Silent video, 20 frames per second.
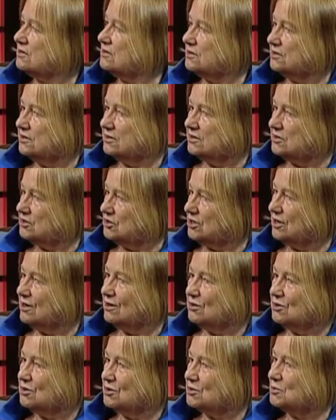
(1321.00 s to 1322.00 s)
serious
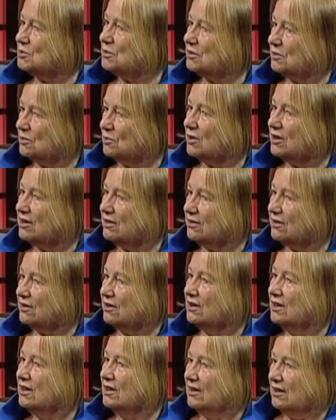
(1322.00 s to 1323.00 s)
challenges with the
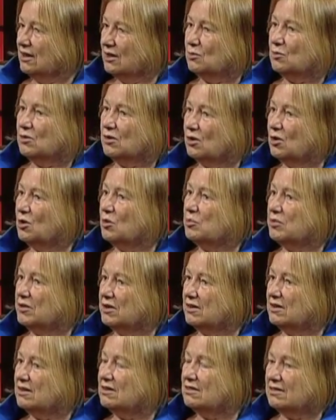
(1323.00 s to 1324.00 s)
weather, and we're
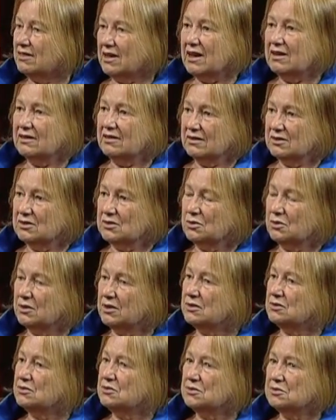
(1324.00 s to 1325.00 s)
hoping that that is
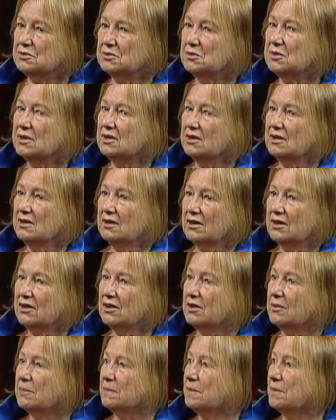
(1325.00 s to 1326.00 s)
going to
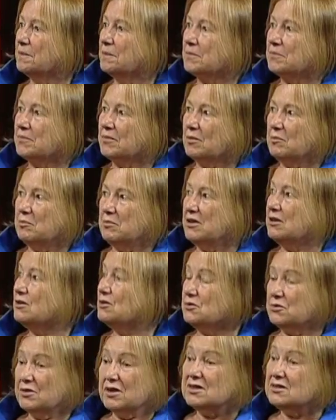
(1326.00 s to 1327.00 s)
be
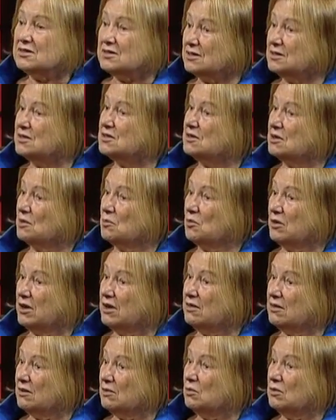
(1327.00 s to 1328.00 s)
addressed in some
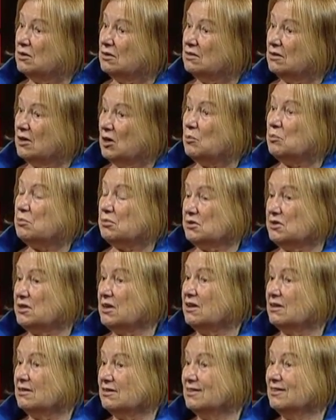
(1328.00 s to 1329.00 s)
way that will help
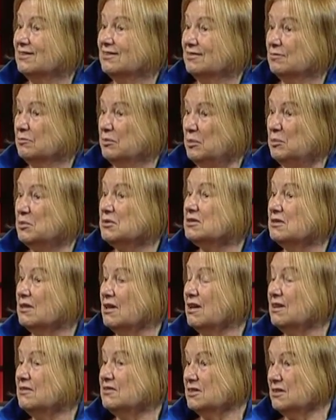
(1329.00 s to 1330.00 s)
protect people's
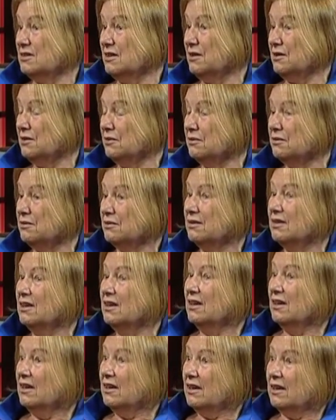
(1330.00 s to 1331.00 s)
lives and health.
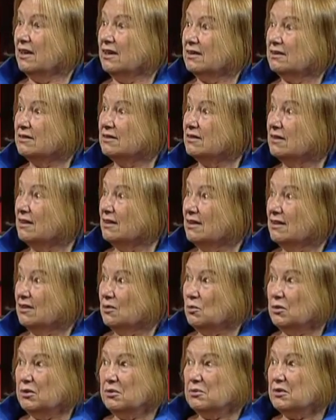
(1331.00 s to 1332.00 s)
And
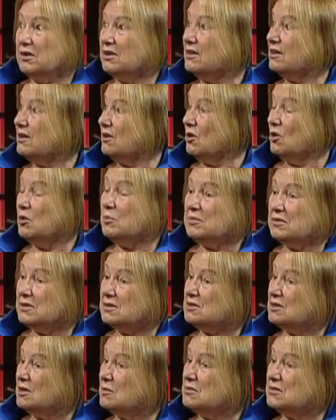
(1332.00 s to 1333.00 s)
we really hope that
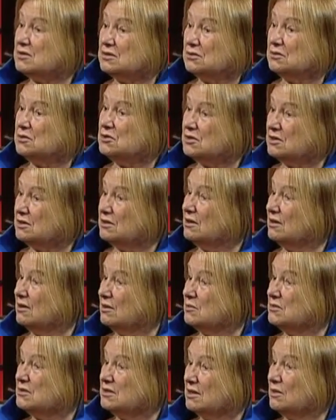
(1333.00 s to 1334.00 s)
some solution
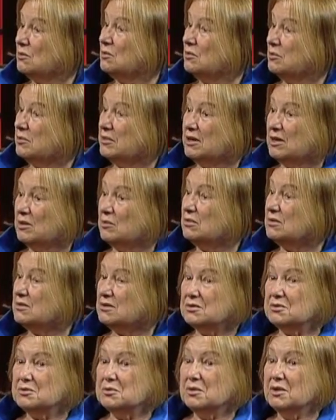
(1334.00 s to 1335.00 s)
comes that will be able
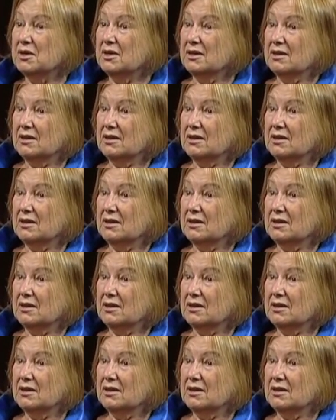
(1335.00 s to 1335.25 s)
to